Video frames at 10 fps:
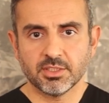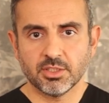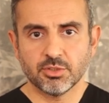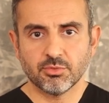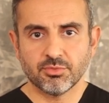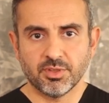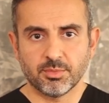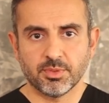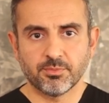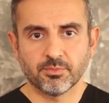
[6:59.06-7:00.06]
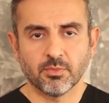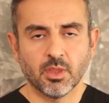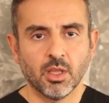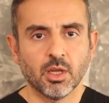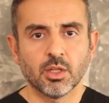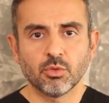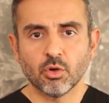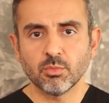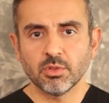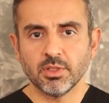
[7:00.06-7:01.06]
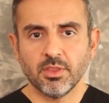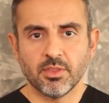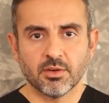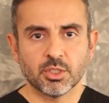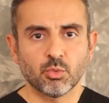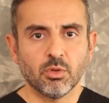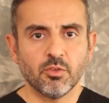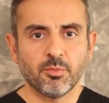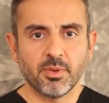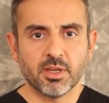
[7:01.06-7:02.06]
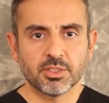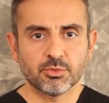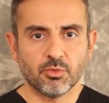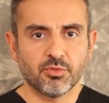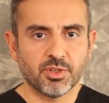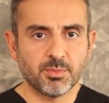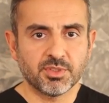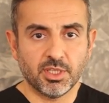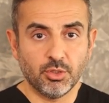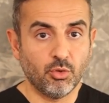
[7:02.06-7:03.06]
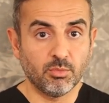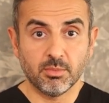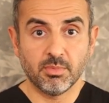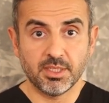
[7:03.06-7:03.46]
accessory rib. Normally, there are 12 pairs of ribs in human